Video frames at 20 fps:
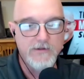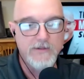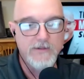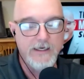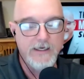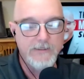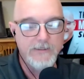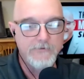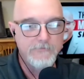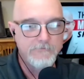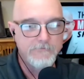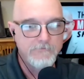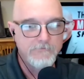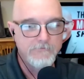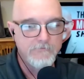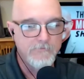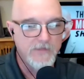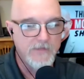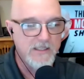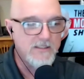think that
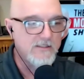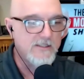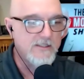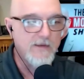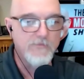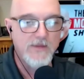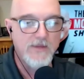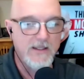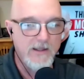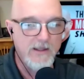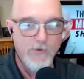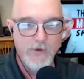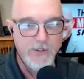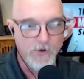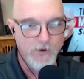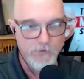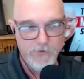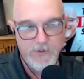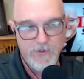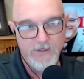this is something that we
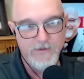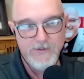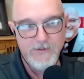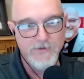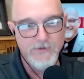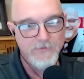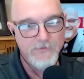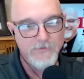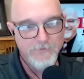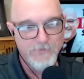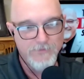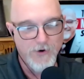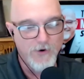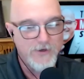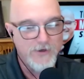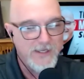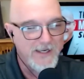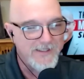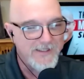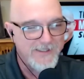don't need
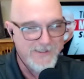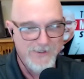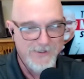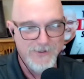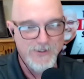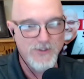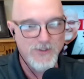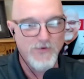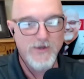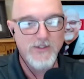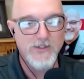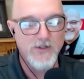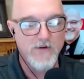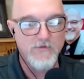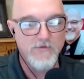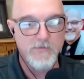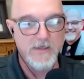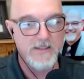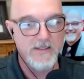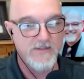protests in the streets
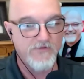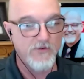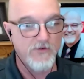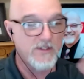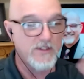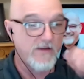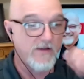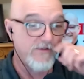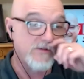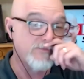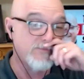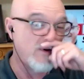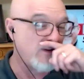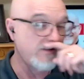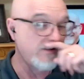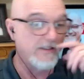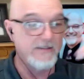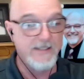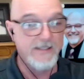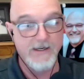over, because first off, it's probably